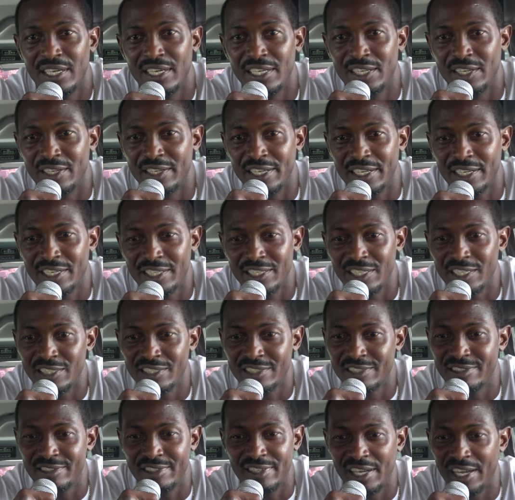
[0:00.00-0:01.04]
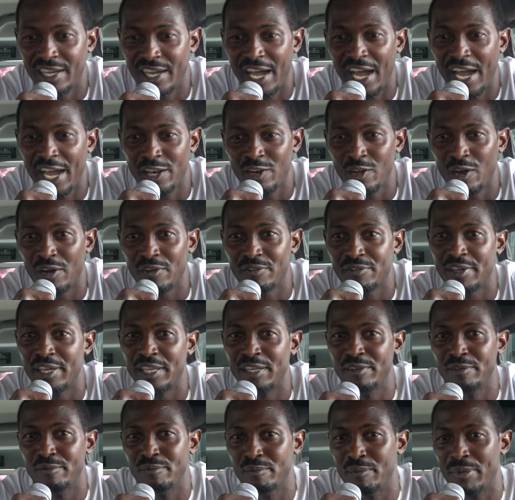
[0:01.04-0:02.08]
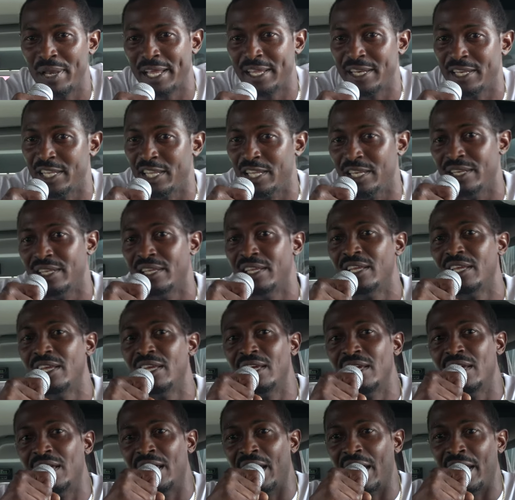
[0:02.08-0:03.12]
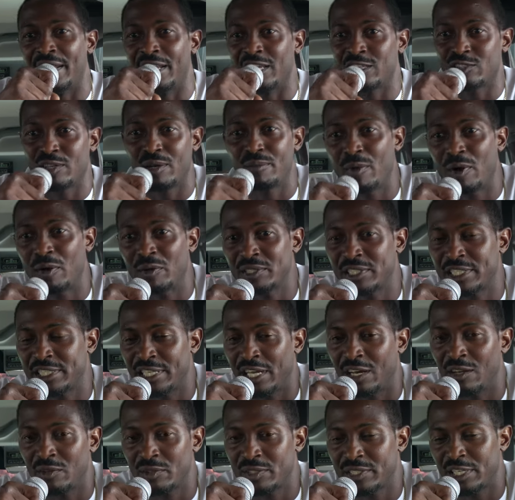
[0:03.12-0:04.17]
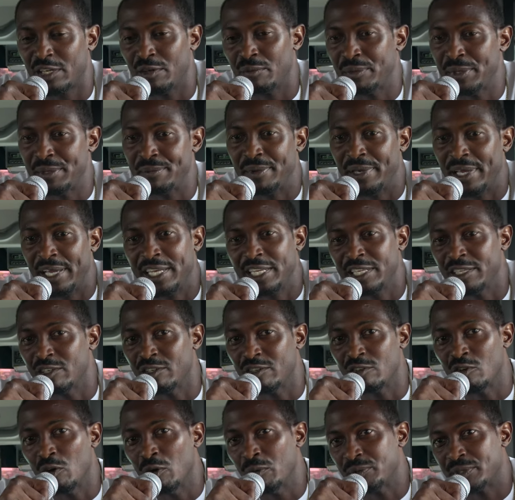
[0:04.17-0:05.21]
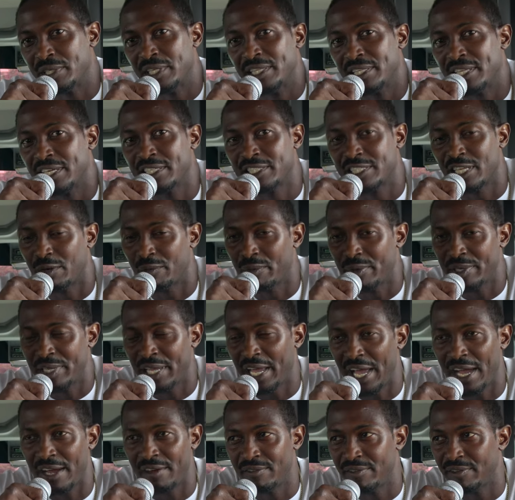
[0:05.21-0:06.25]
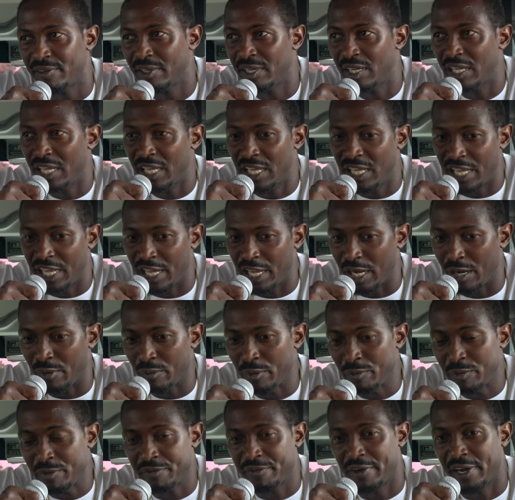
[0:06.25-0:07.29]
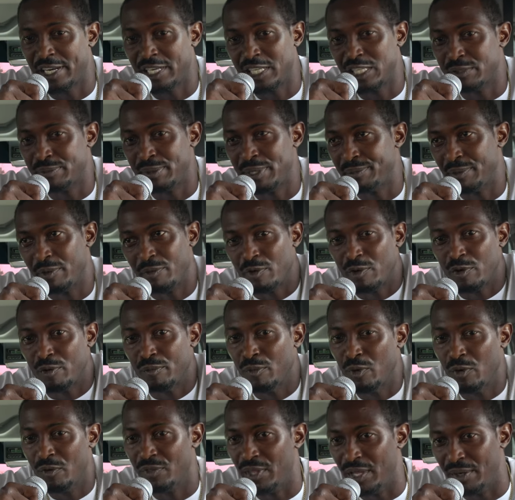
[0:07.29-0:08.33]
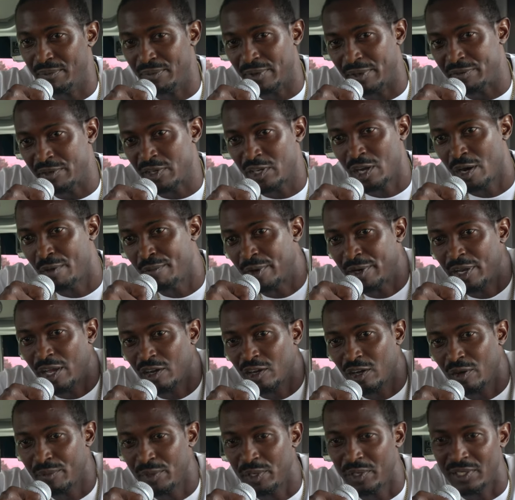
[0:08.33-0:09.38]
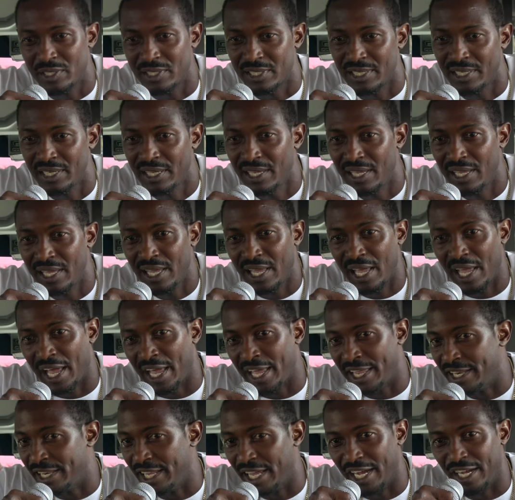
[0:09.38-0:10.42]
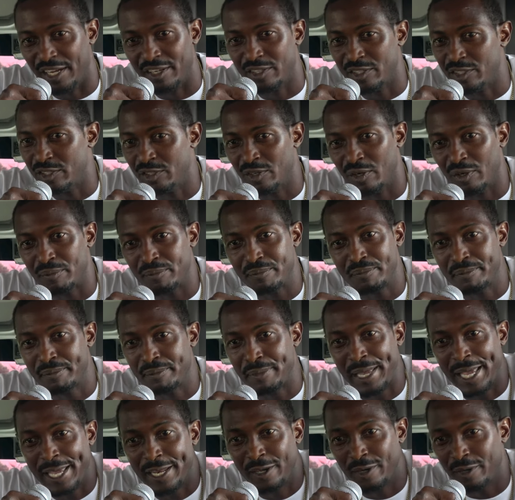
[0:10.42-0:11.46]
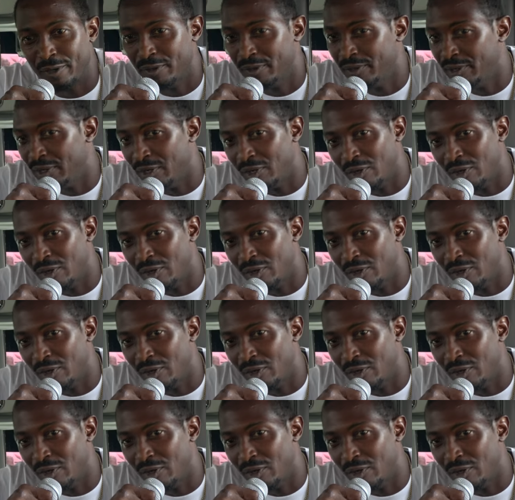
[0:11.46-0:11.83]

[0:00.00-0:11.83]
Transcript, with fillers: you know, they can just uh, hide off and blend in. And that's what I'm always telling people. Any groups and things that we have, and uh, when we find these people, we remove them. You come on our community, and uh, you pedo